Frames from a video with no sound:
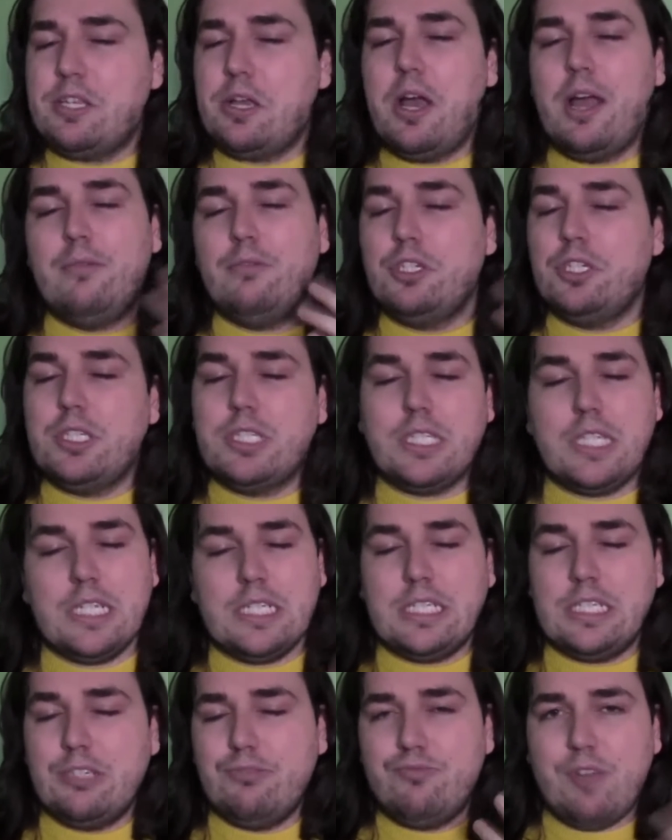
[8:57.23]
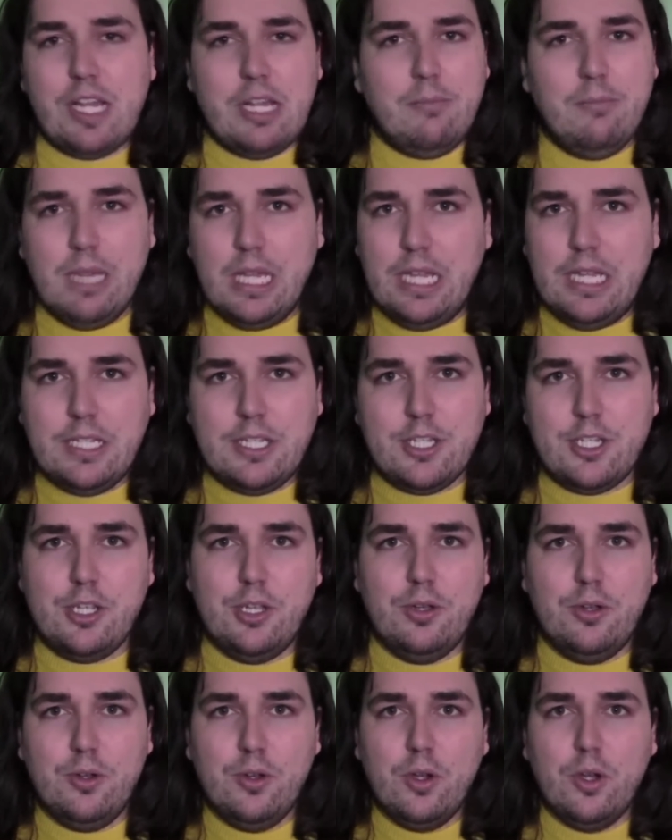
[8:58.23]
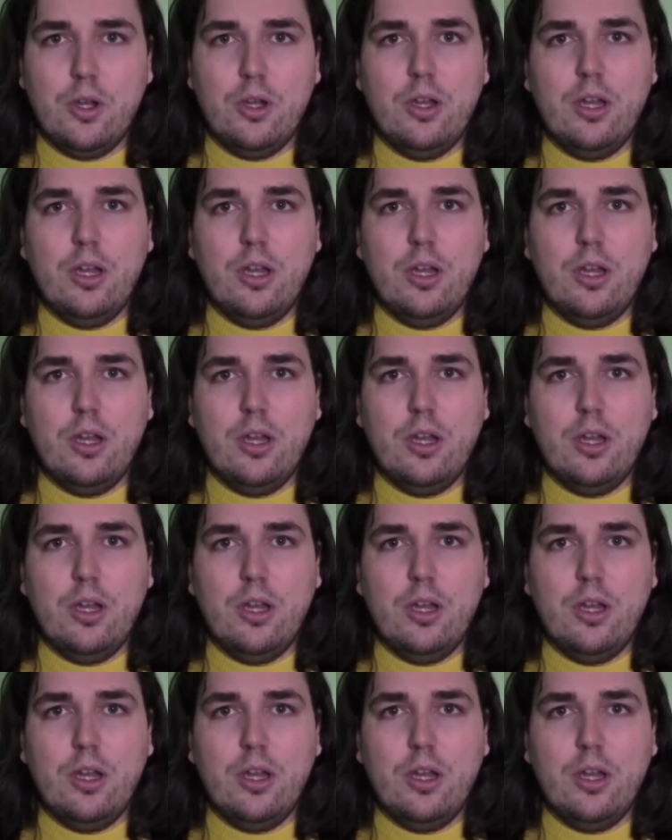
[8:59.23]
So I would just listen randomly to,